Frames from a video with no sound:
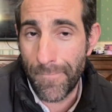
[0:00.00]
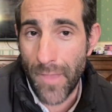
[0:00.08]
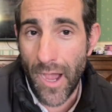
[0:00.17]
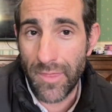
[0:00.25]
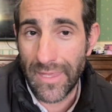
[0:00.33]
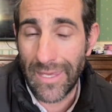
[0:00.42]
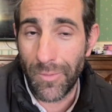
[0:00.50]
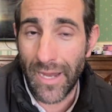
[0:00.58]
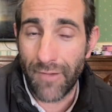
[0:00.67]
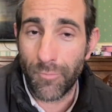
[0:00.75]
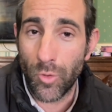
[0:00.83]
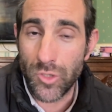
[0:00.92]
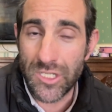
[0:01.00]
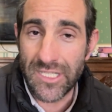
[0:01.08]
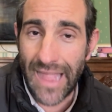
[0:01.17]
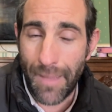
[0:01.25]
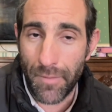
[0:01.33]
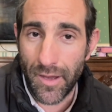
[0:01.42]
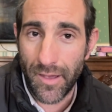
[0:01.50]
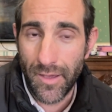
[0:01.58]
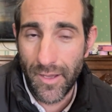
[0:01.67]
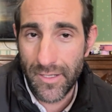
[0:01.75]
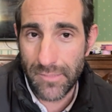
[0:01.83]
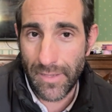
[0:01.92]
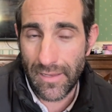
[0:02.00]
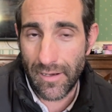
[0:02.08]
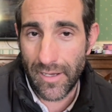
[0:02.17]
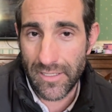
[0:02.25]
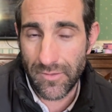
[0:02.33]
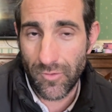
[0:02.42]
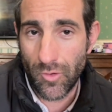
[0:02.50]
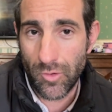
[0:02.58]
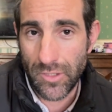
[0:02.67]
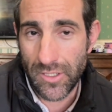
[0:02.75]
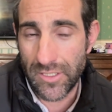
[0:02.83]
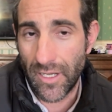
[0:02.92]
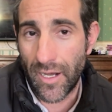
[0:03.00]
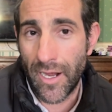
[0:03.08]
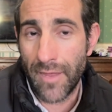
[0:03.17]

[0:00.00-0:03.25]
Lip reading: I think he would have more stamina to beat the likes of Corto Star.